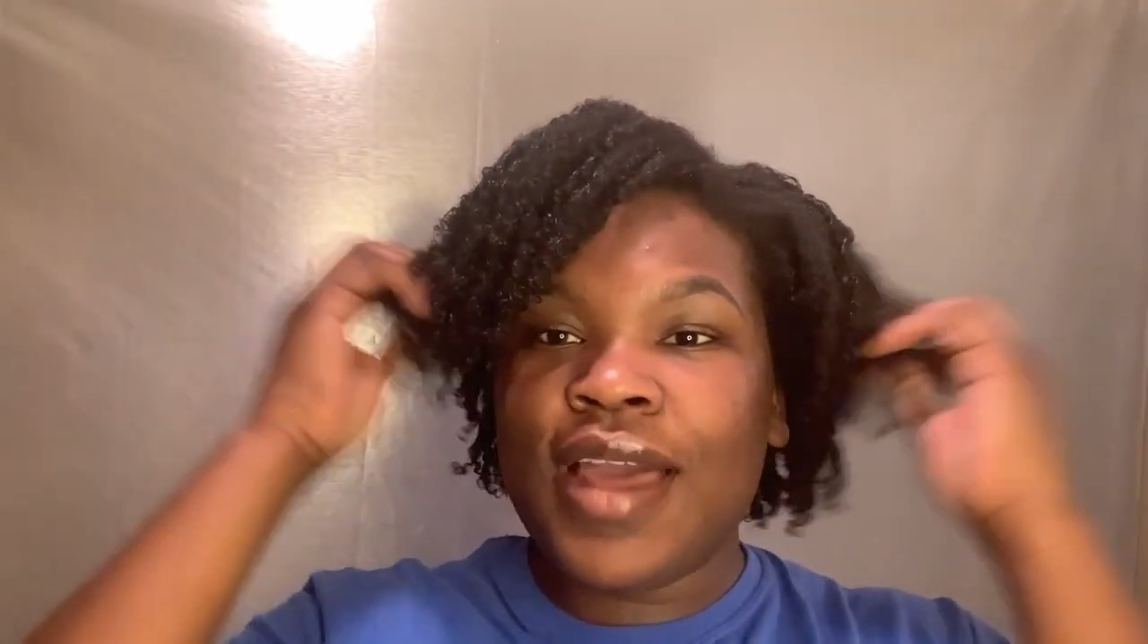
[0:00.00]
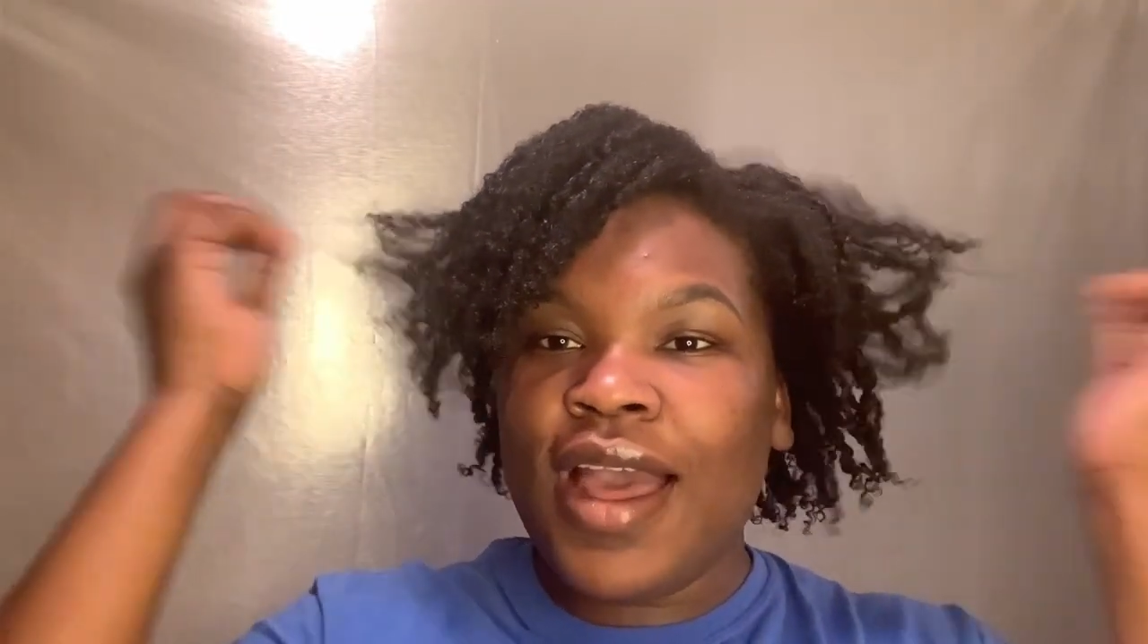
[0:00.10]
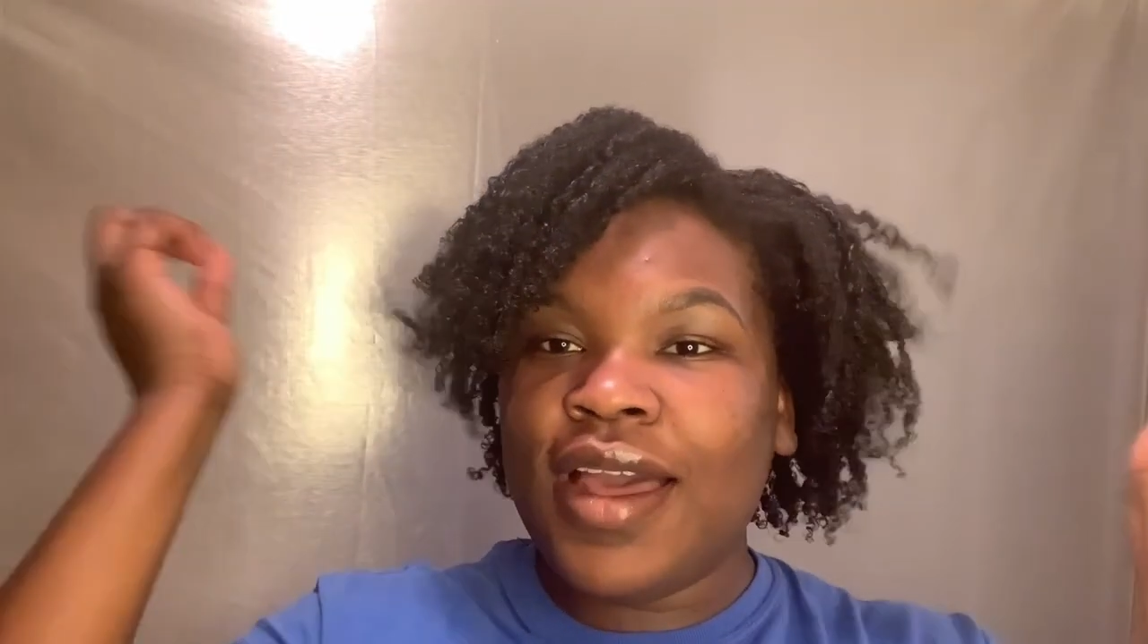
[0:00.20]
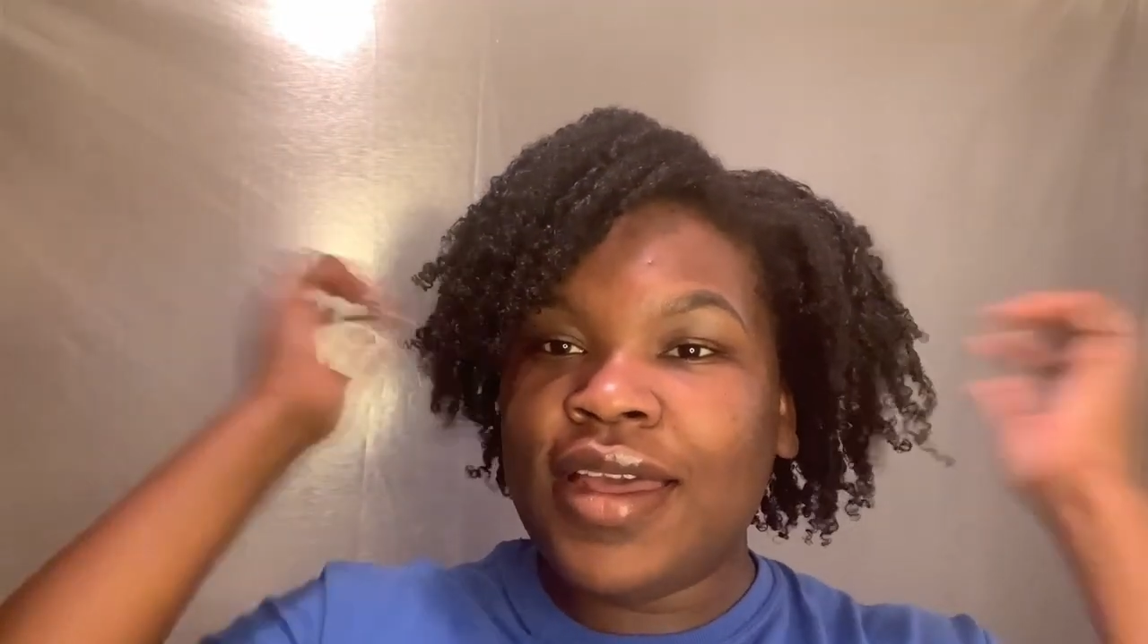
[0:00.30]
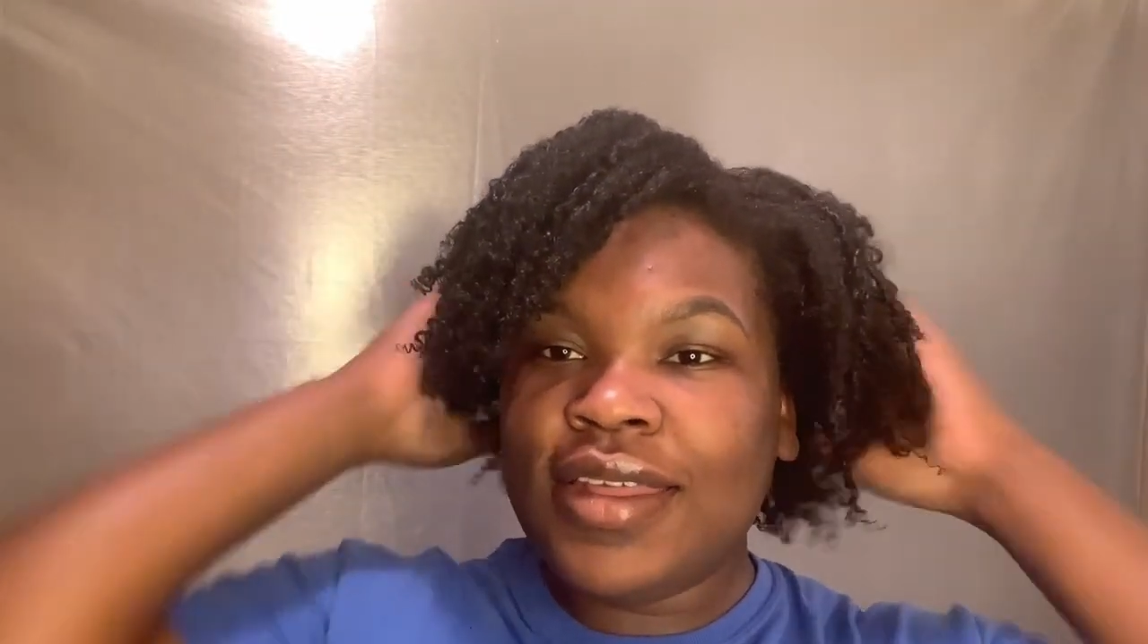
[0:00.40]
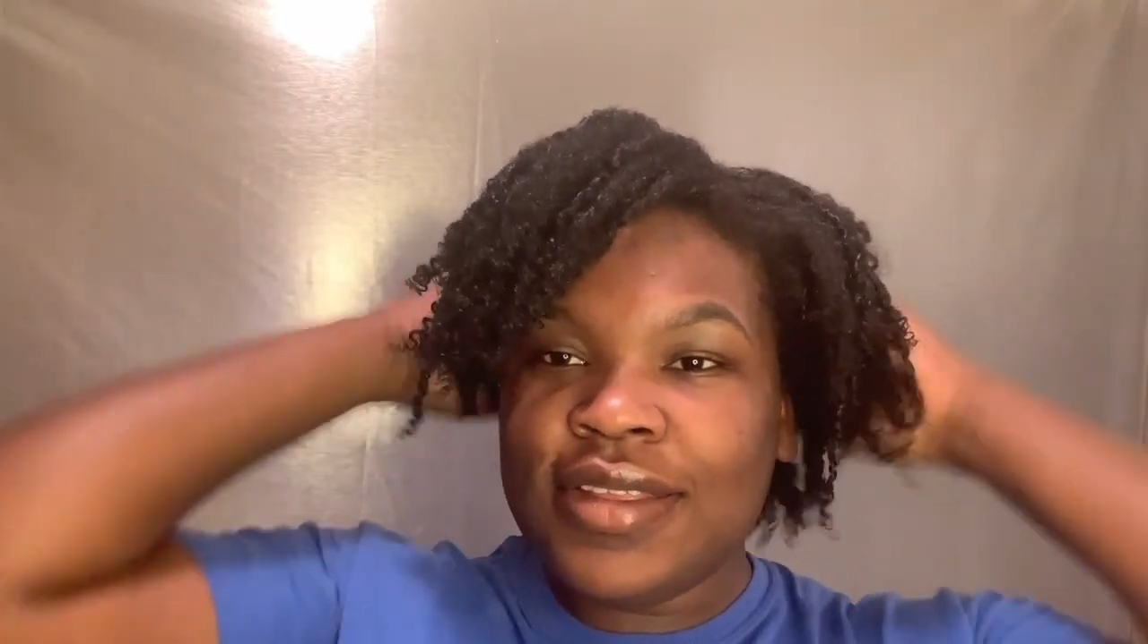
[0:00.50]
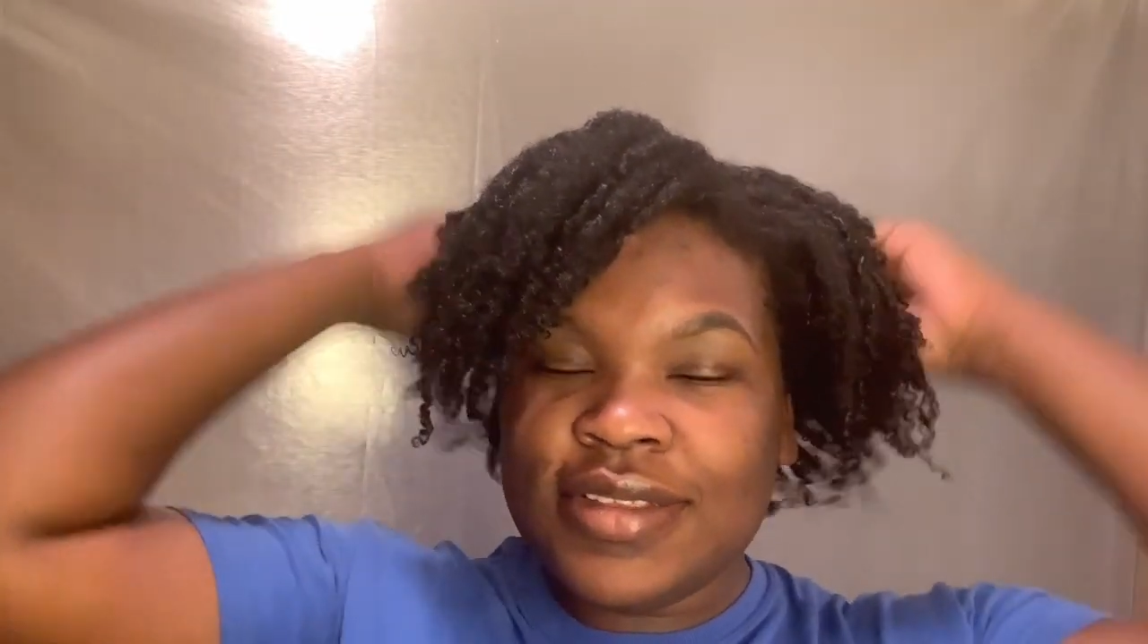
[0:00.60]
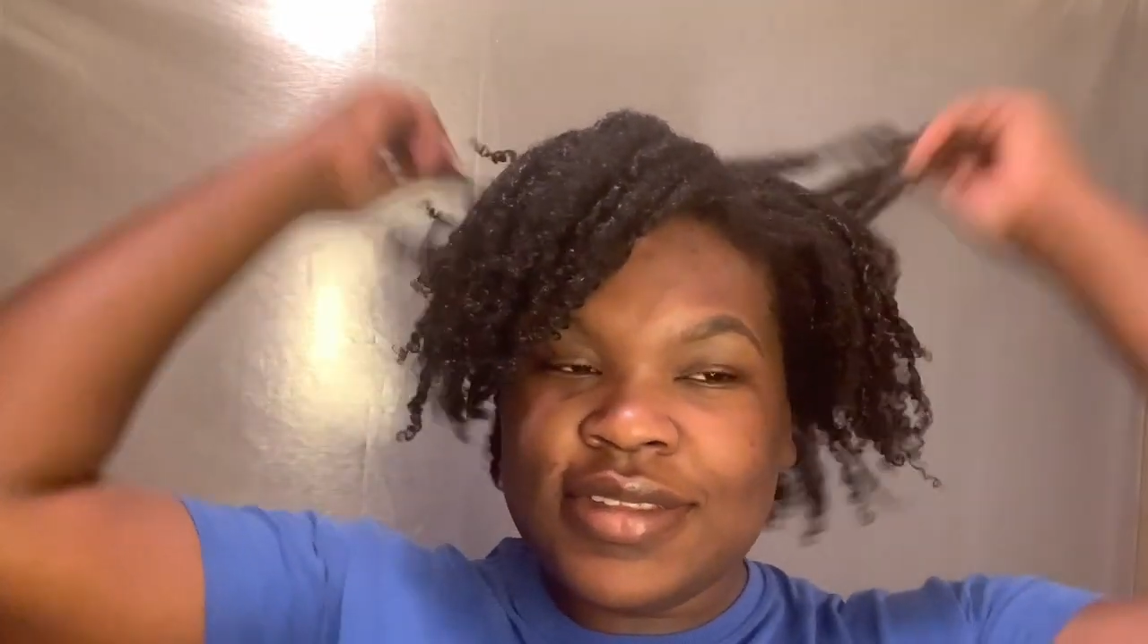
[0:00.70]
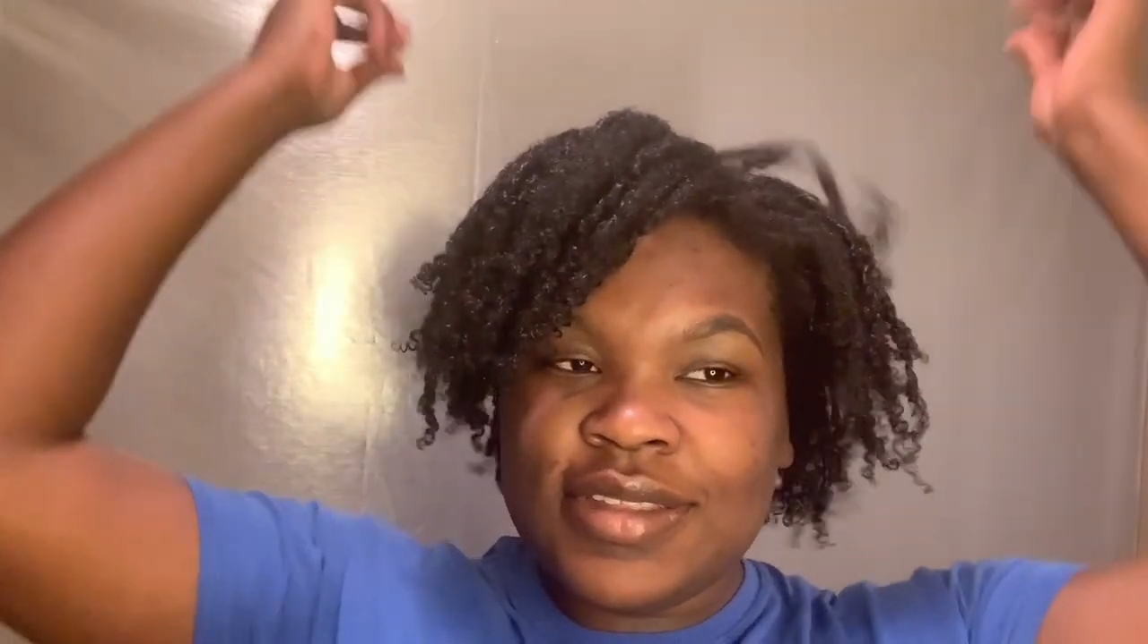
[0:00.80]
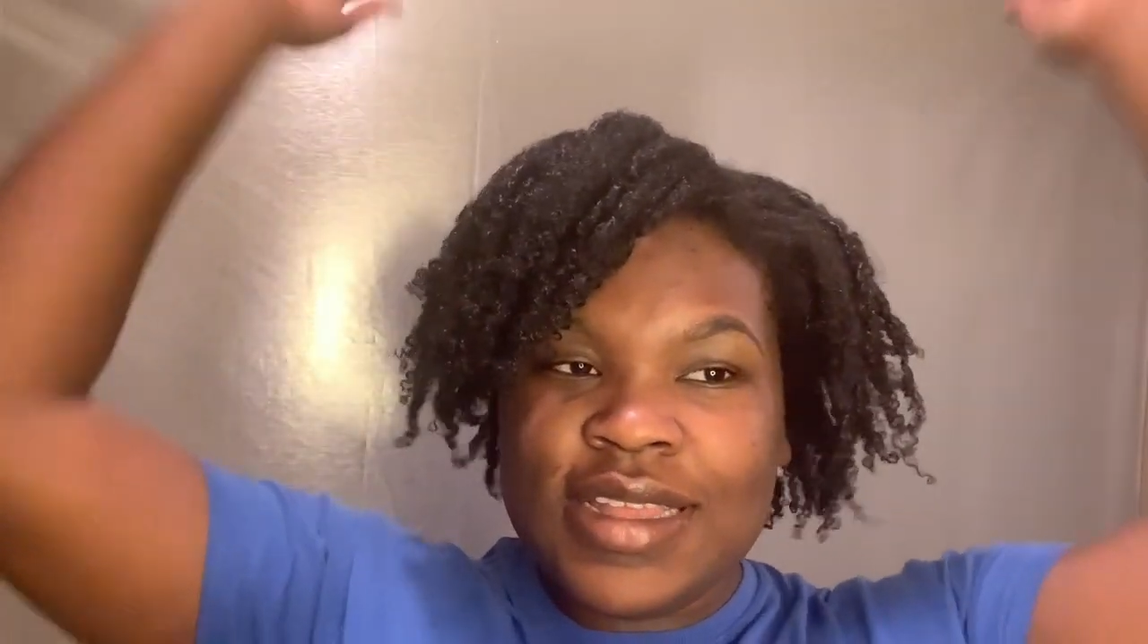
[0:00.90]

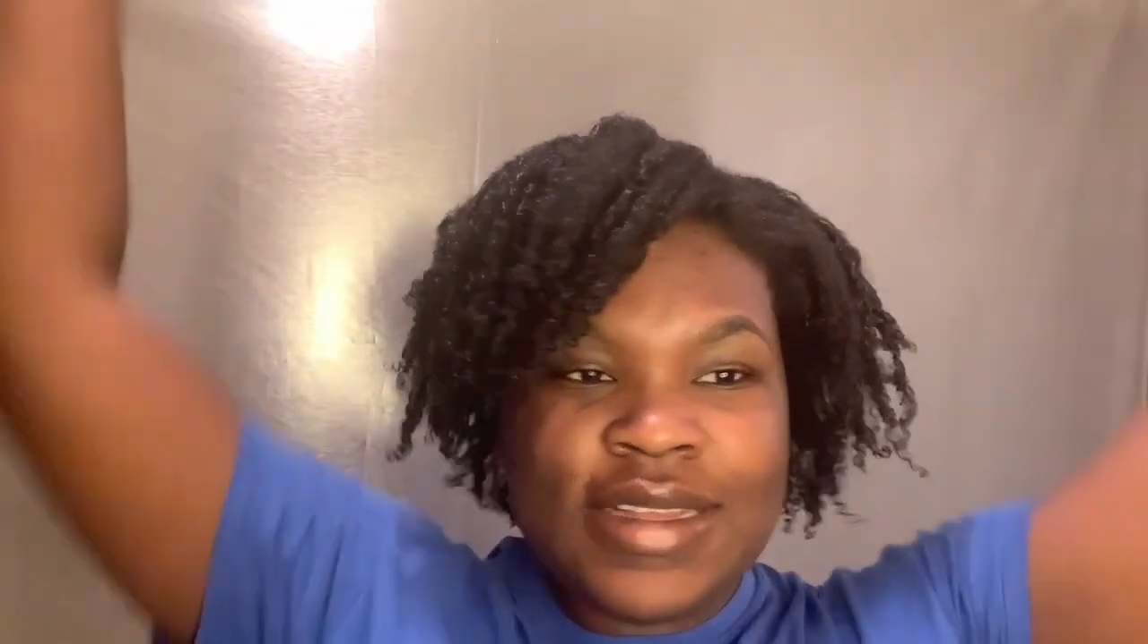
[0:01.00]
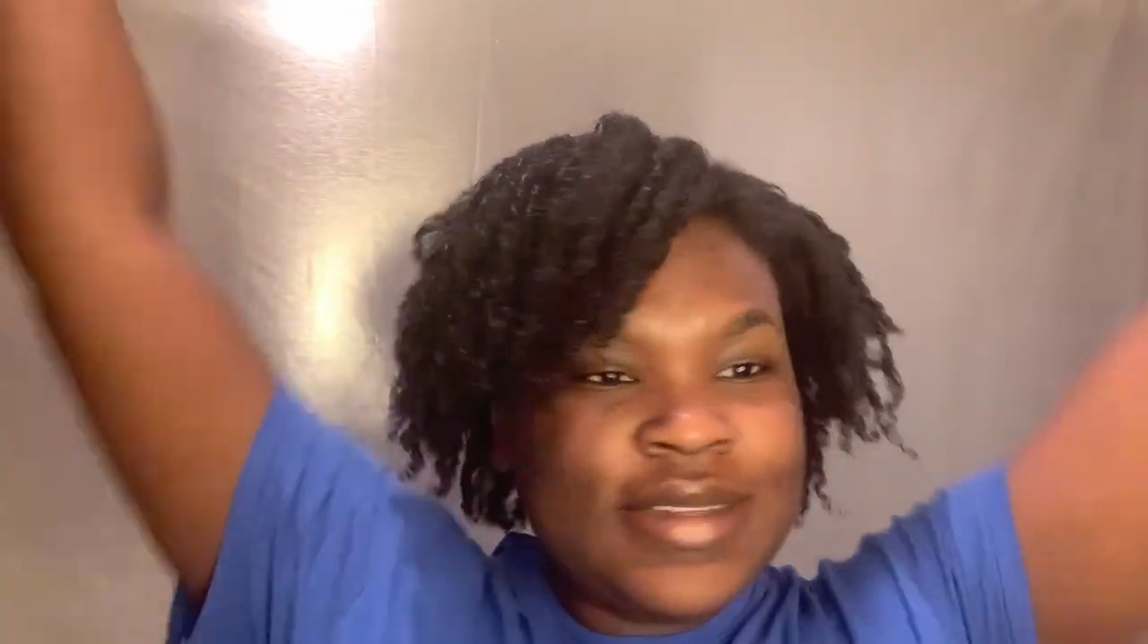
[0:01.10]
guys.